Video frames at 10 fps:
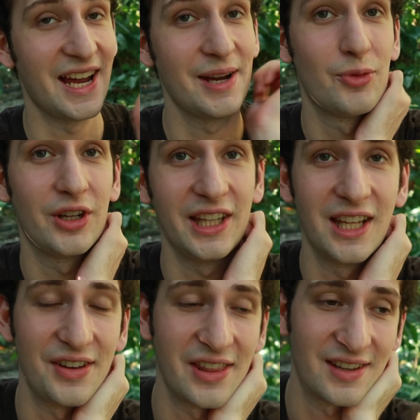I am really
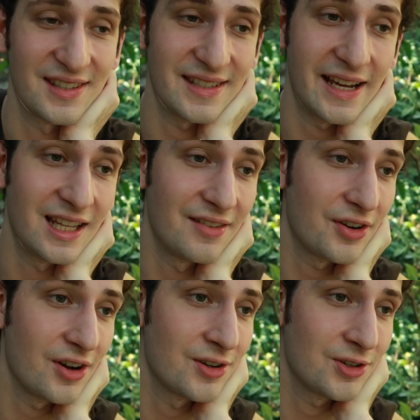loving this. I love
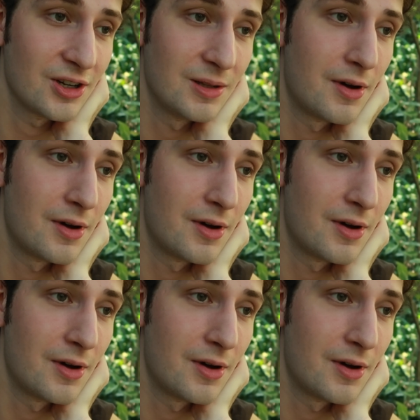her internal